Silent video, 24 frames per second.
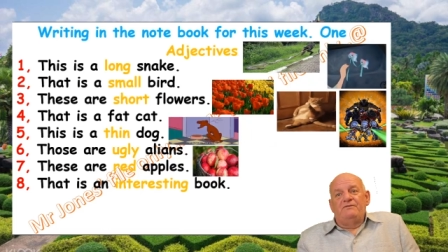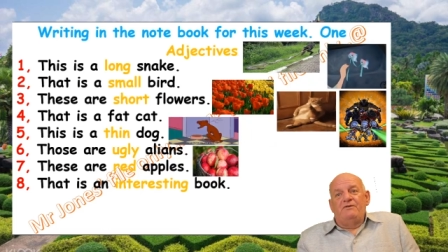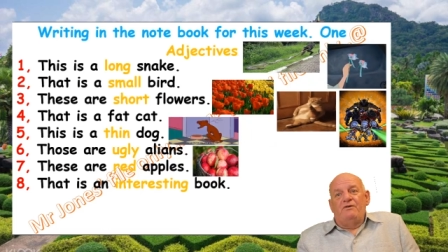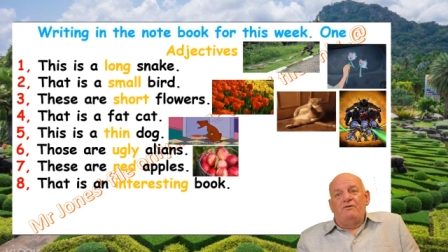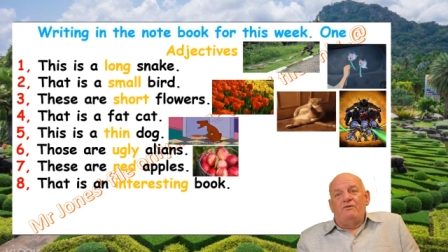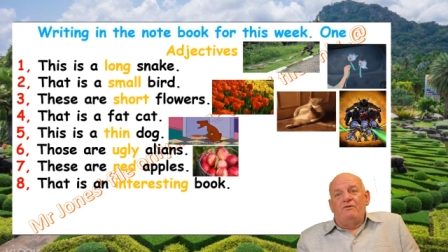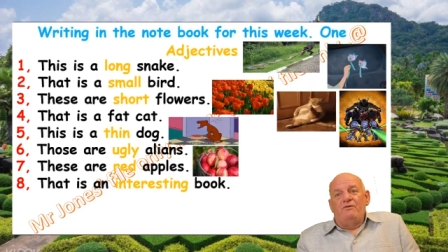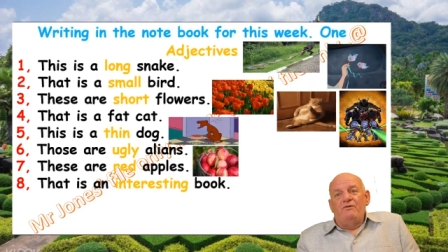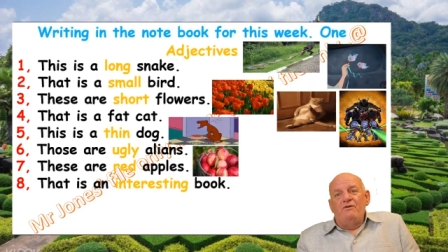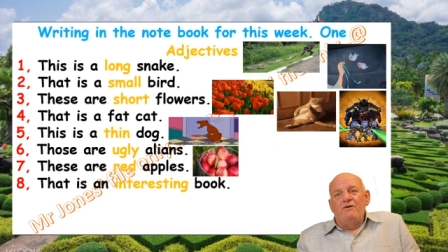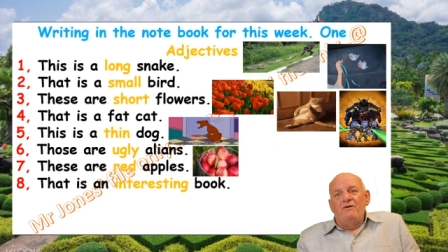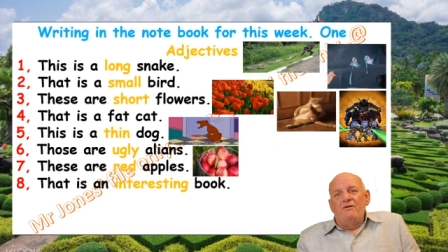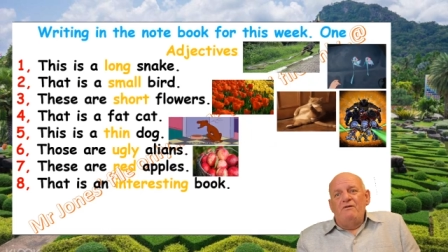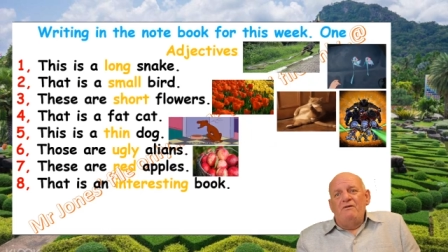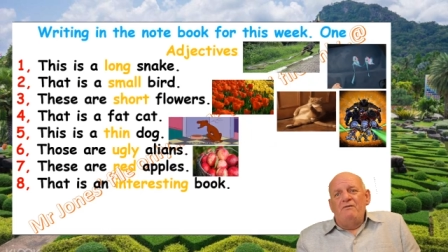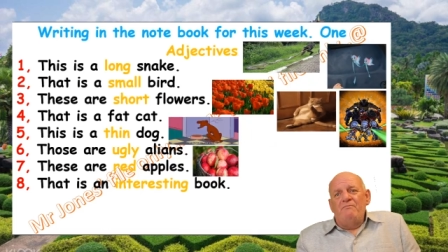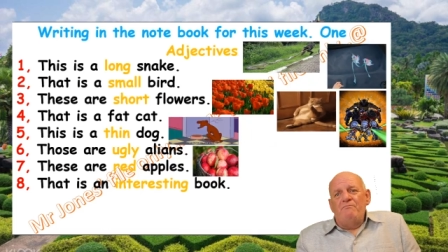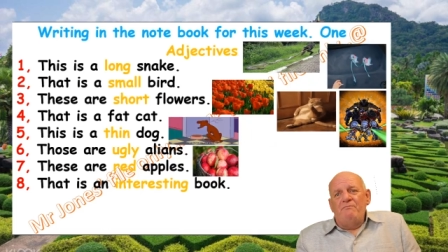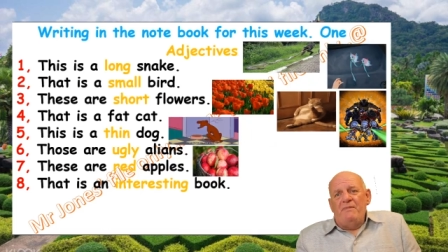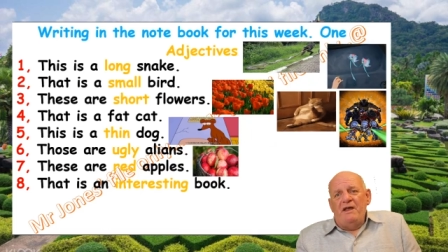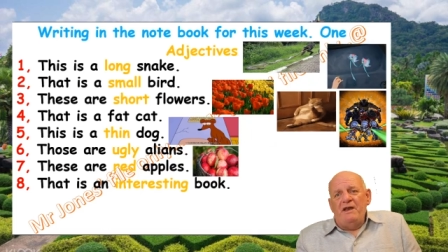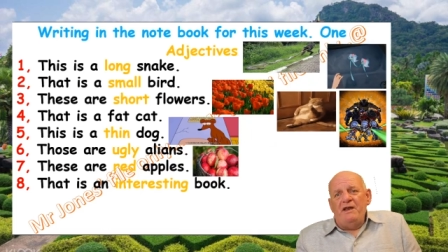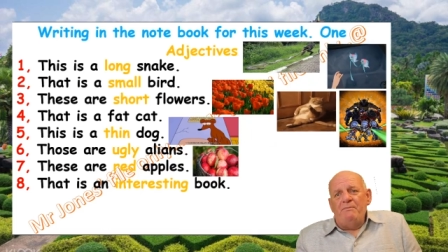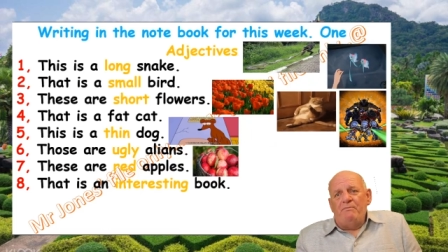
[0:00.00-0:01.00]
Well,
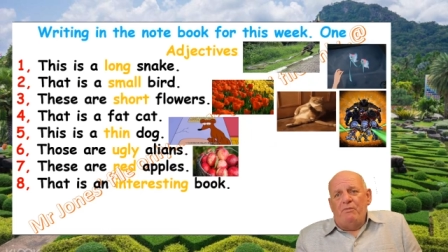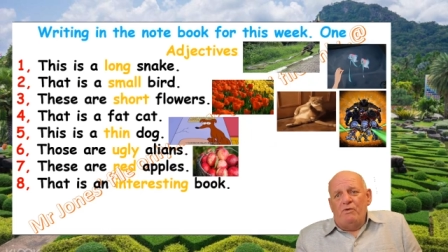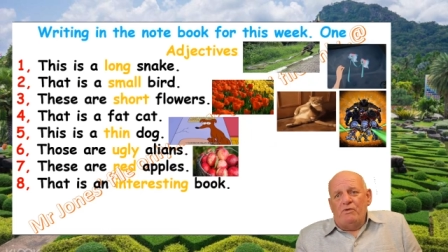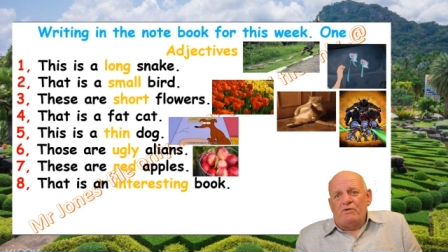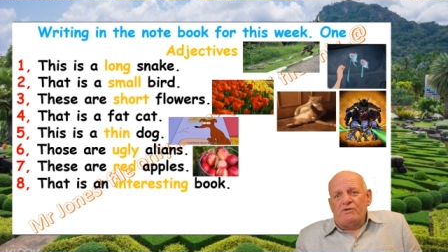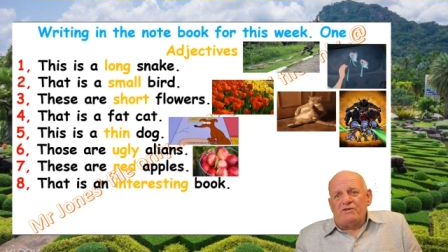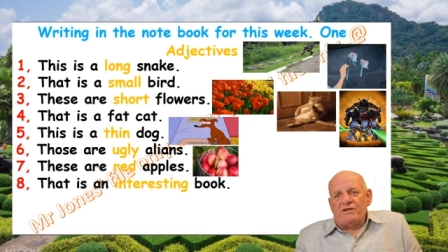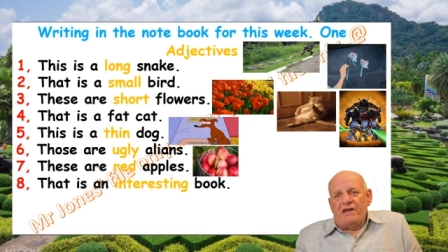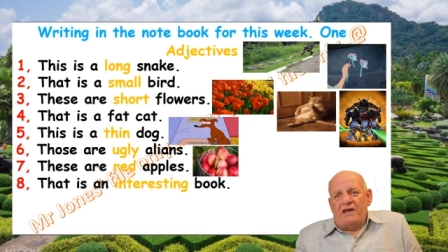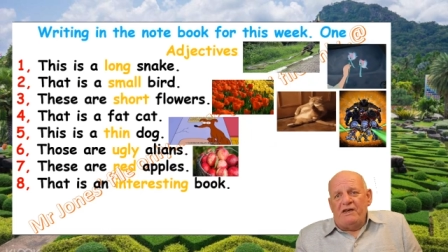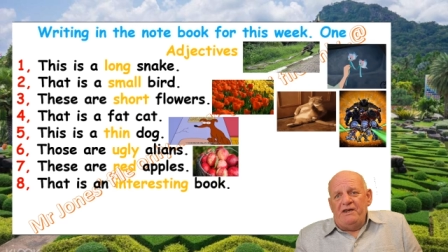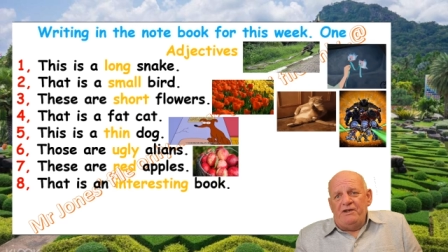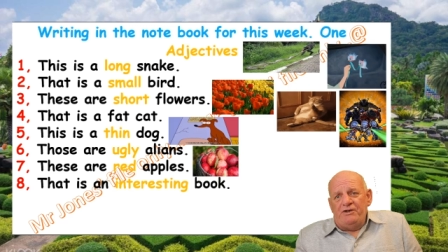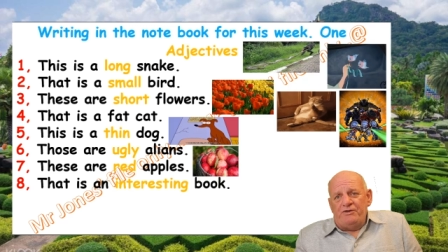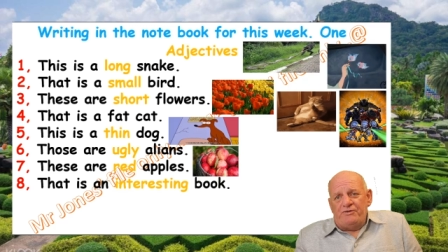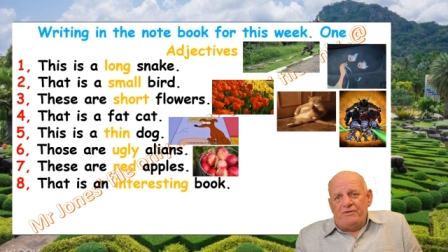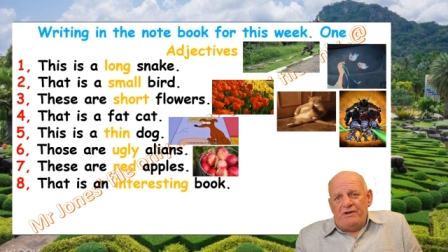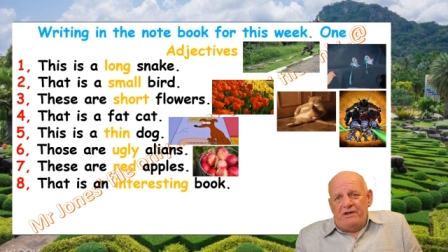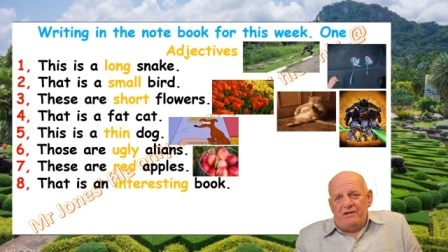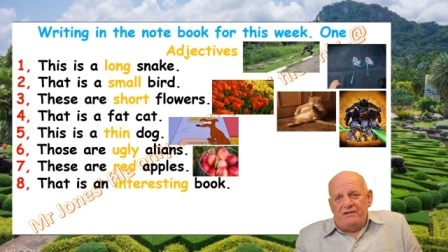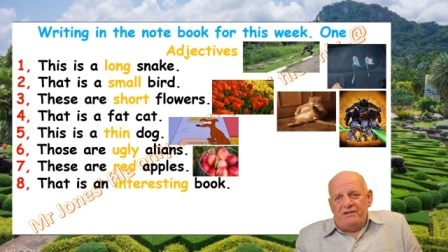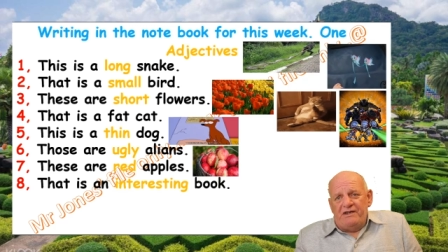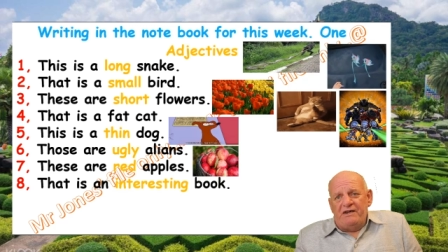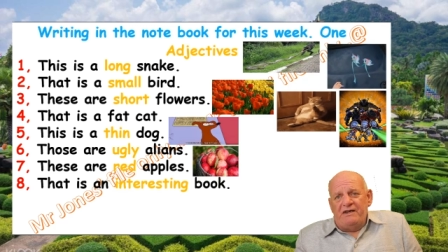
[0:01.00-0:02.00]
many books are
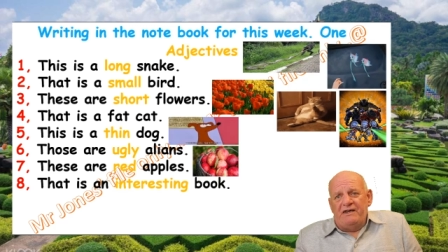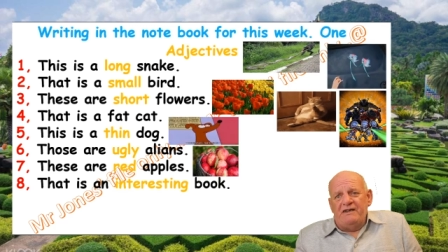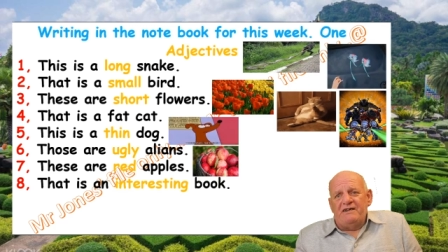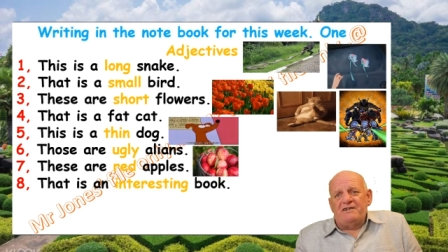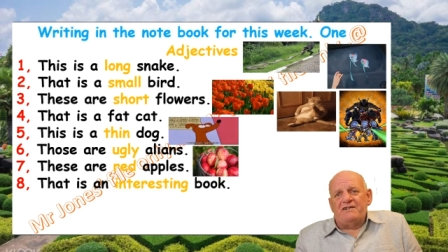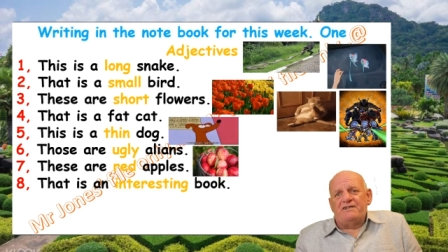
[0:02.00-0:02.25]
interesting,